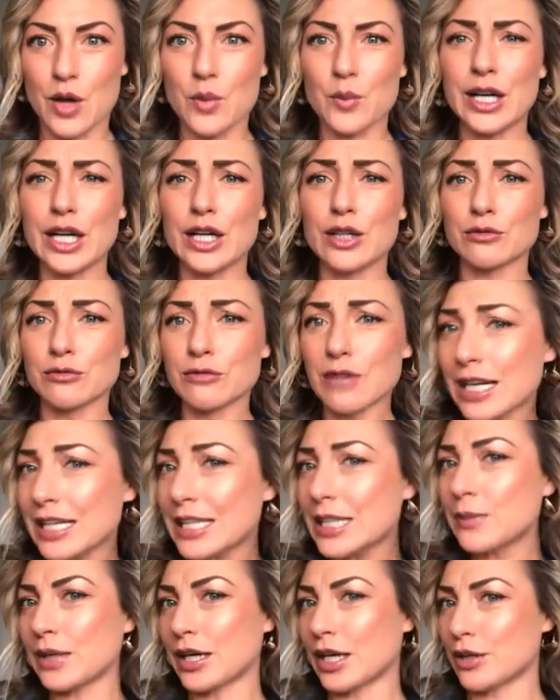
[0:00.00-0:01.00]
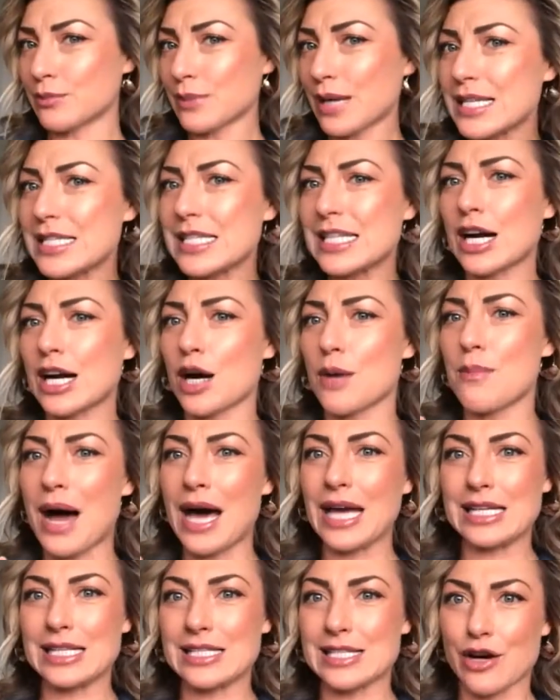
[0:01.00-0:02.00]
We are running, we are racing, our
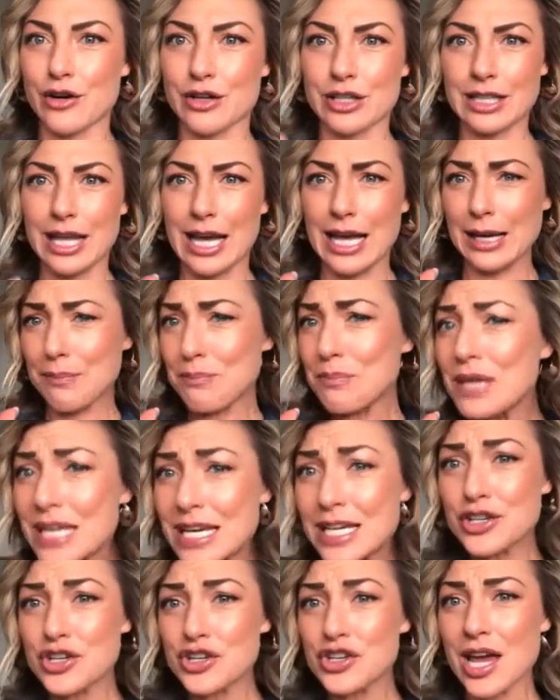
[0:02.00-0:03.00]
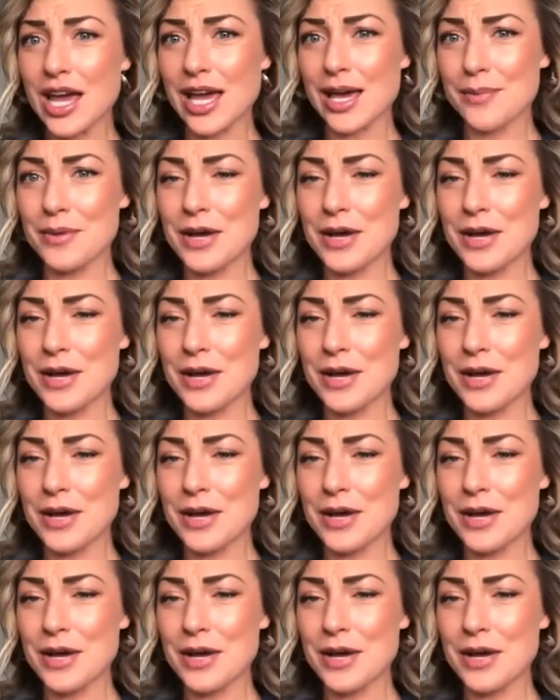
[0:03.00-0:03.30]
bodies are in peak shape,